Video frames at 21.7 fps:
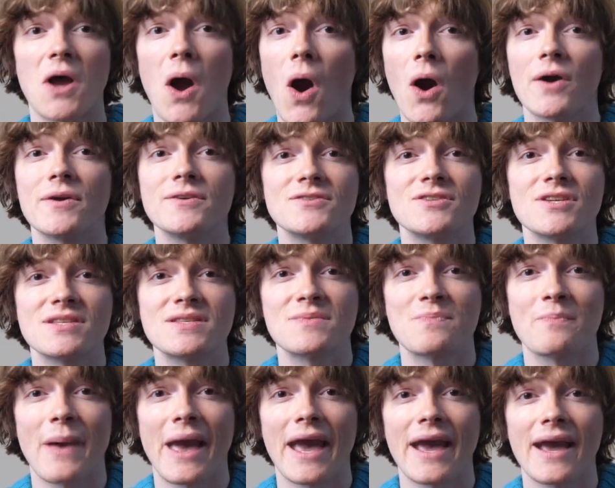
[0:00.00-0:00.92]
aren't
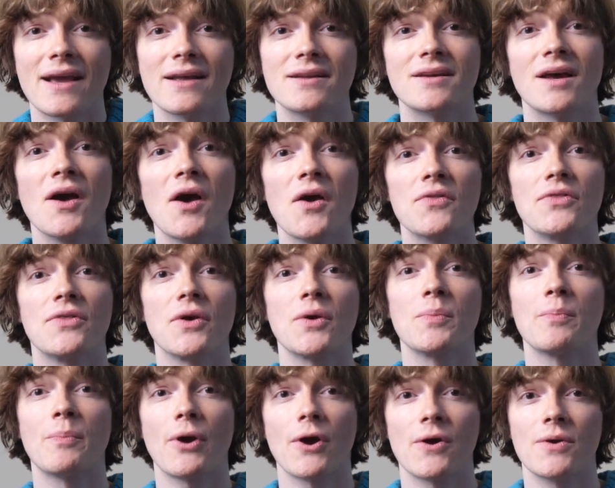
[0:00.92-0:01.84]
just made, they're
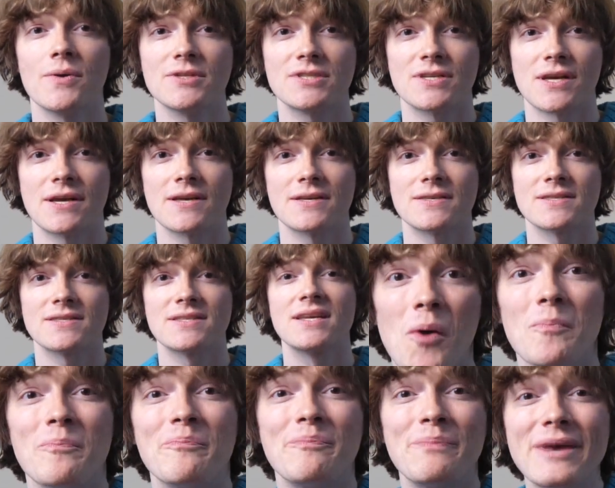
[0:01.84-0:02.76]
purchased.
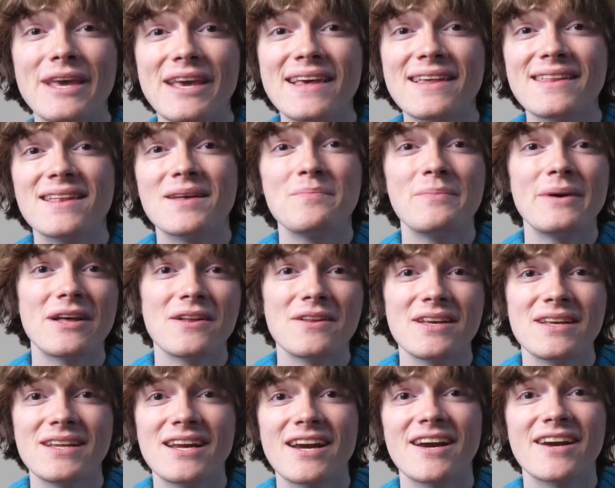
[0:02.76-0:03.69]
Be the
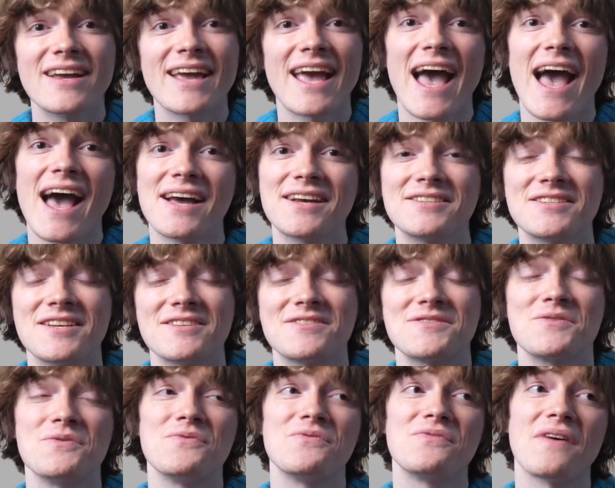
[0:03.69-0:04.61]
billionaire
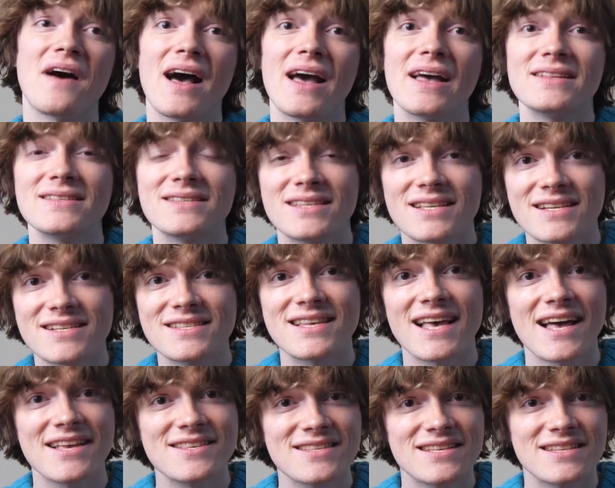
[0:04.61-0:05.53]
cactus who finds
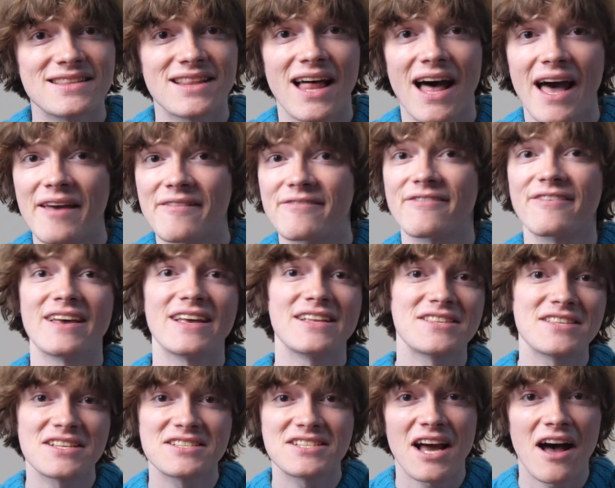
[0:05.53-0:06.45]
success in life.
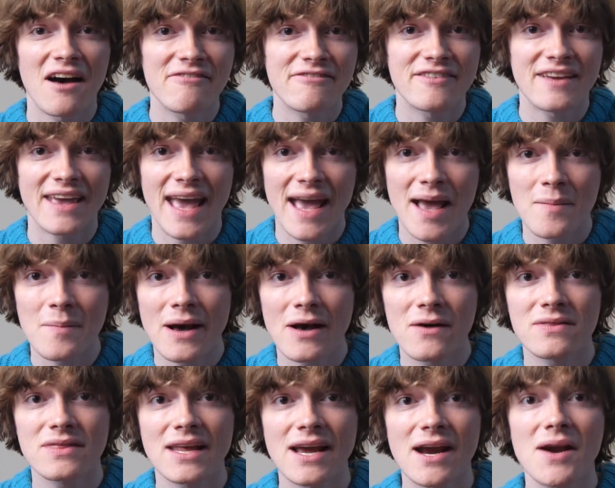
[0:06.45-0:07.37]
It's a tough game
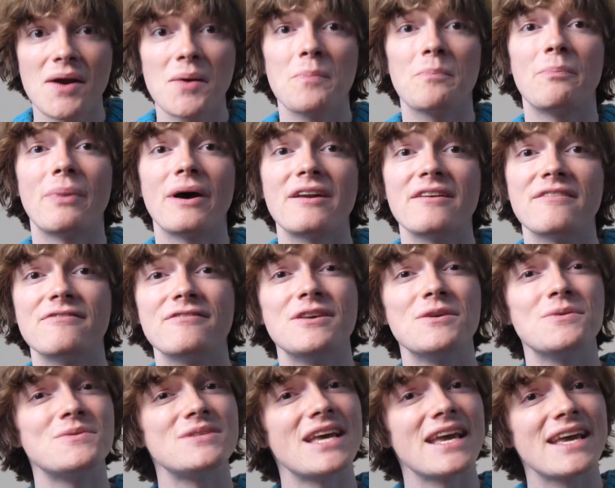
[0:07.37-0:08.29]
out there, but if
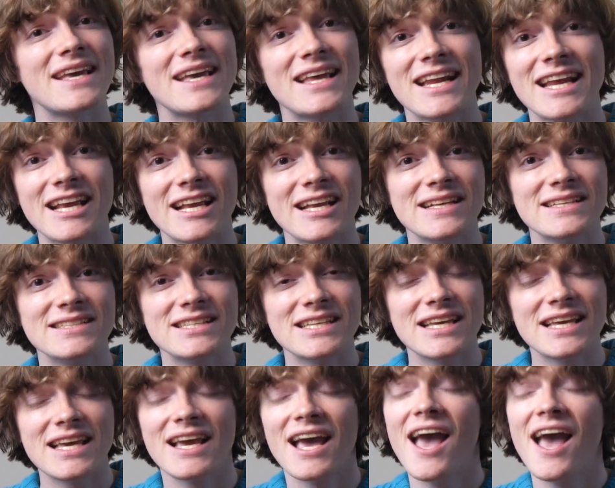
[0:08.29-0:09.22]
you take it easy,